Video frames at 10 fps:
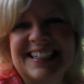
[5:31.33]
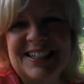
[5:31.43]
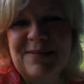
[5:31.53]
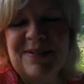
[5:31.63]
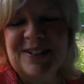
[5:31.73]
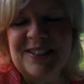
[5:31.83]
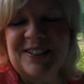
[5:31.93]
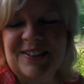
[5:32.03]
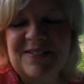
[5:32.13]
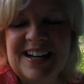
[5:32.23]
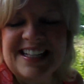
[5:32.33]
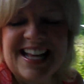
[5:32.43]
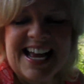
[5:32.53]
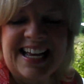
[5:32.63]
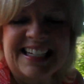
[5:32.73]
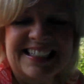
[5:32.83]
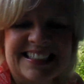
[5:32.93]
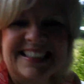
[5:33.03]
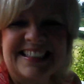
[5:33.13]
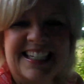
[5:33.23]
I hope you're doing well,
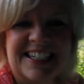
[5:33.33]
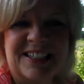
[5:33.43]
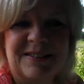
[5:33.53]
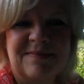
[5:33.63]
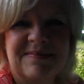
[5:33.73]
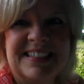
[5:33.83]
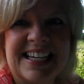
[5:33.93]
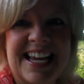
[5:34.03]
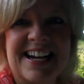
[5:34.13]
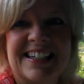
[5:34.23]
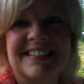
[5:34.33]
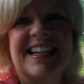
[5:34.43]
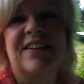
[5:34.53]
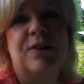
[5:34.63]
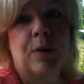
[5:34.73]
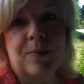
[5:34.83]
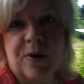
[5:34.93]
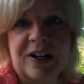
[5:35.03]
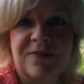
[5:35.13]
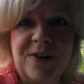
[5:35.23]
and take care. You want
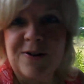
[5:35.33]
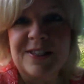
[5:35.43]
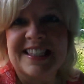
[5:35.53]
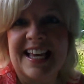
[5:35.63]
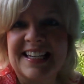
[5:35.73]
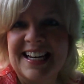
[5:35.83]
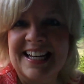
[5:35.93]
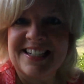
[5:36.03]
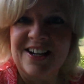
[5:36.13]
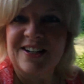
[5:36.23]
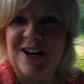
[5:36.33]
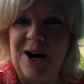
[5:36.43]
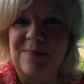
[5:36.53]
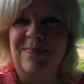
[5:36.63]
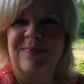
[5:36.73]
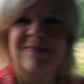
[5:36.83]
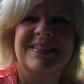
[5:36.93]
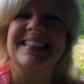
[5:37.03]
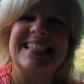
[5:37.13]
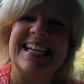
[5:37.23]
more info? sandylane.com.
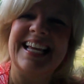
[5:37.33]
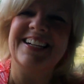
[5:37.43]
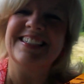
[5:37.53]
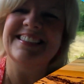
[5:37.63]
See you later.